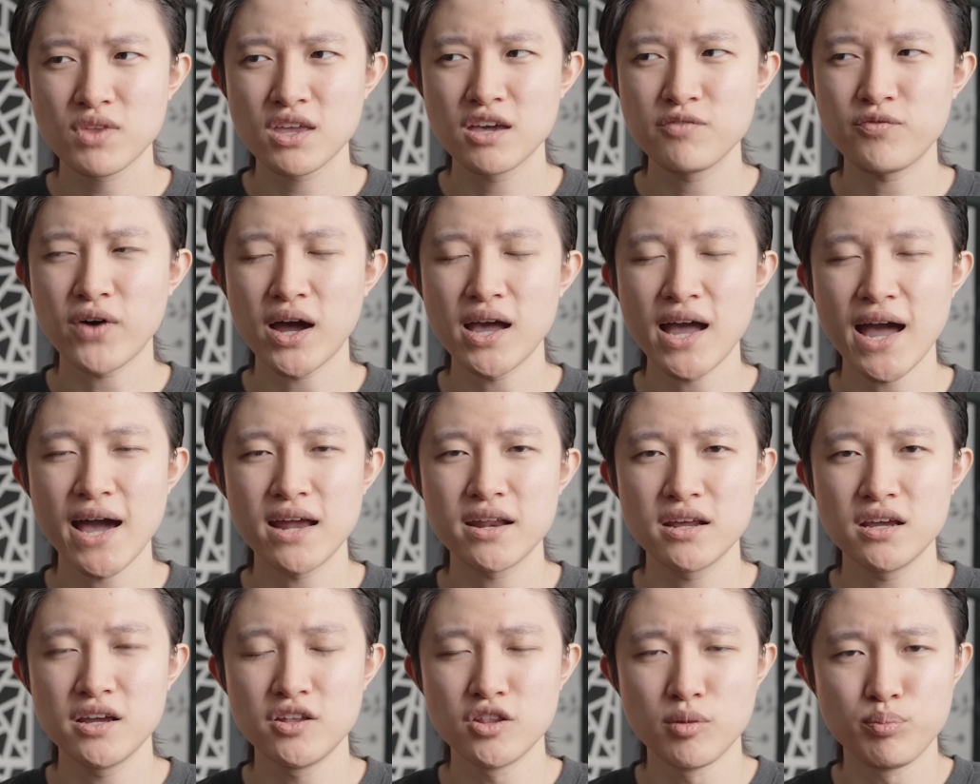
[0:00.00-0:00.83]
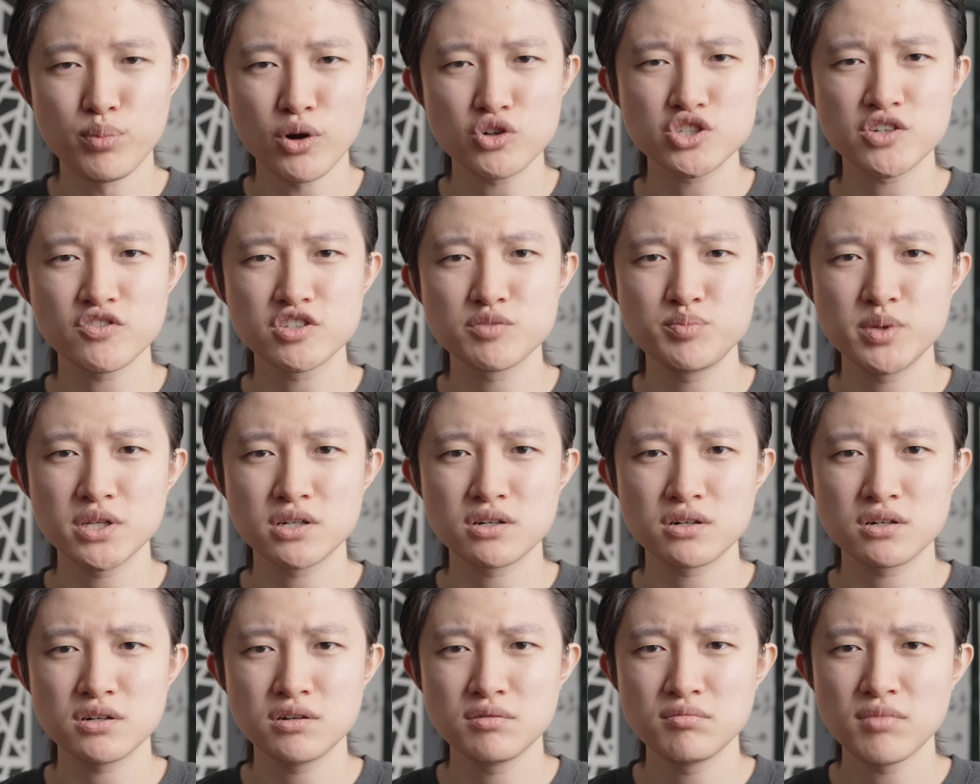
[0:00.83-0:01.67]
if I had it in a bookshelf
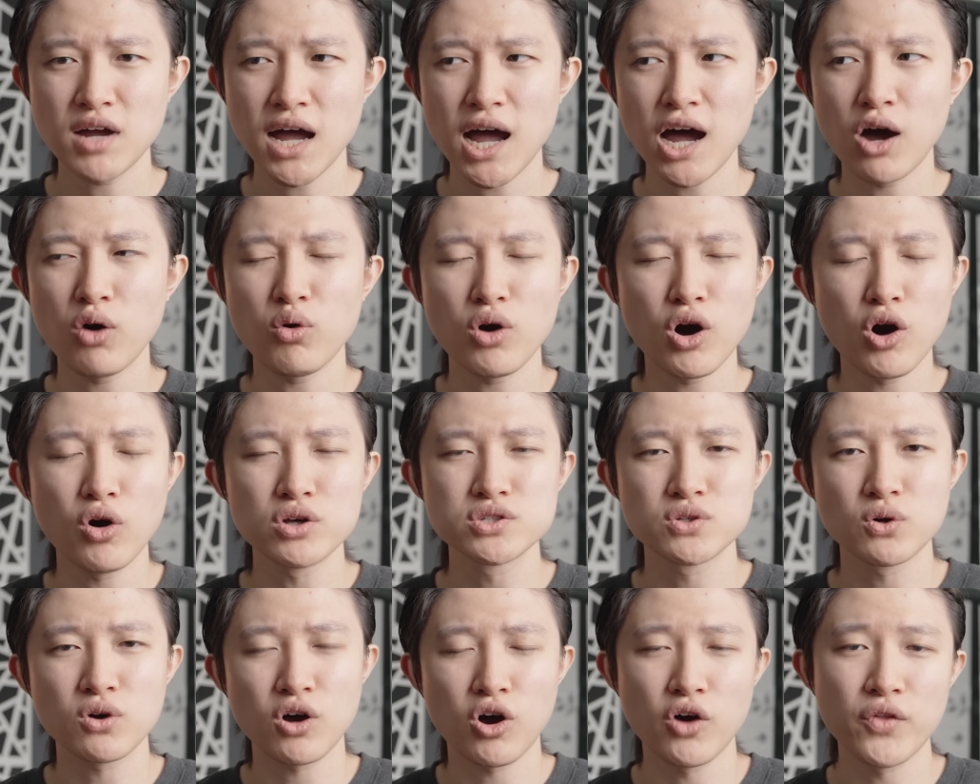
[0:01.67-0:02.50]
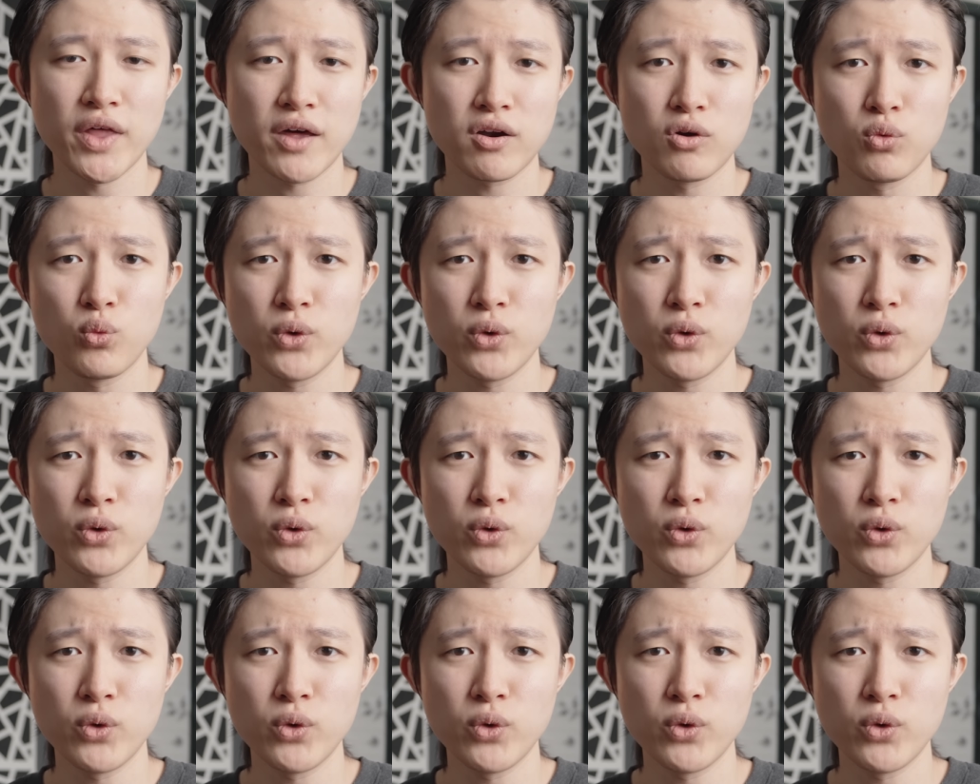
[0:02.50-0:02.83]
speaker, I'll also call that a